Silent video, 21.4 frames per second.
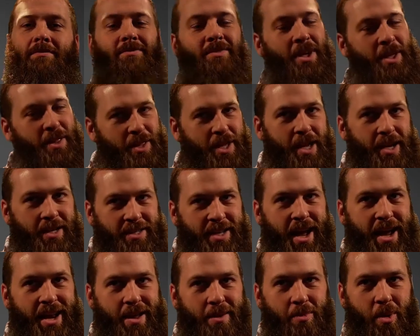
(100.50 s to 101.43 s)
Then the
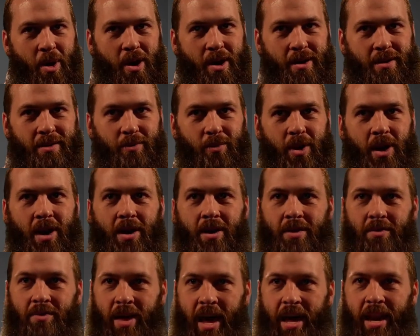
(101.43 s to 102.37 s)
exciting part,
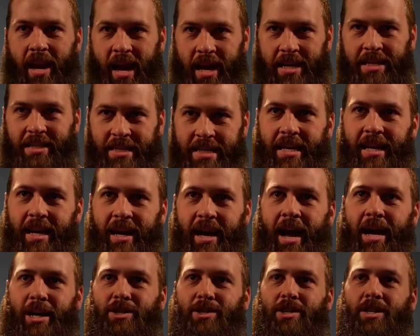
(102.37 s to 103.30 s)
where that idea
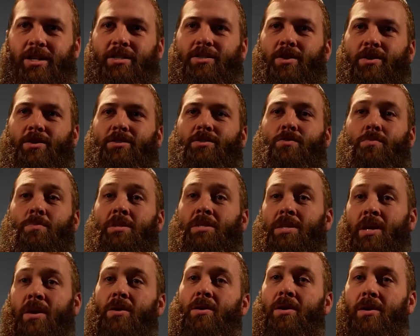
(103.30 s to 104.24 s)
actually starts to
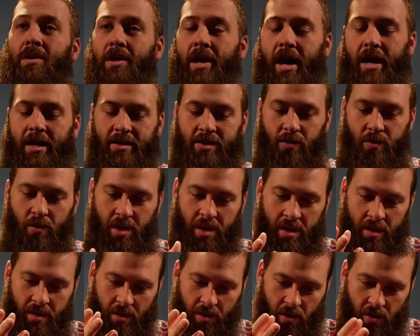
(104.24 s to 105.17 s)
materialize. So we
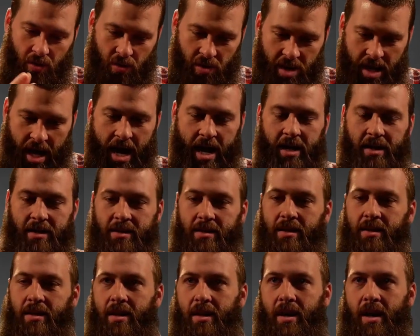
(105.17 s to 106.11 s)
can
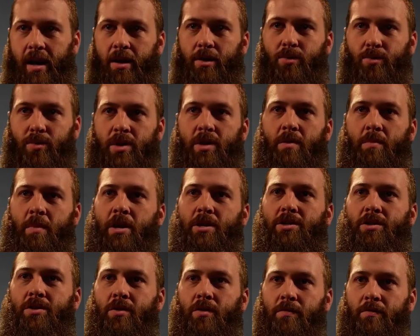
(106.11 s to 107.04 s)
create a
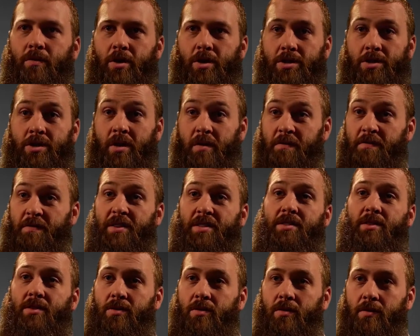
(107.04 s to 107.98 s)
three-dimensional version, a
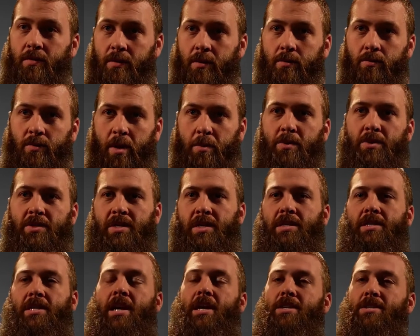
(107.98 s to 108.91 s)
physical
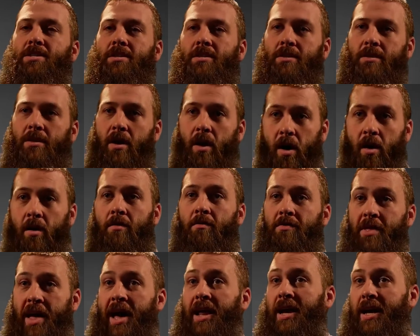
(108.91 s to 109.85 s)
representation
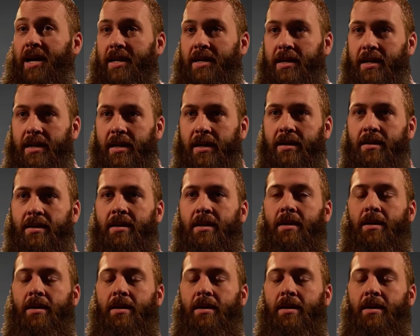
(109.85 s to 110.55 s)
of that idea.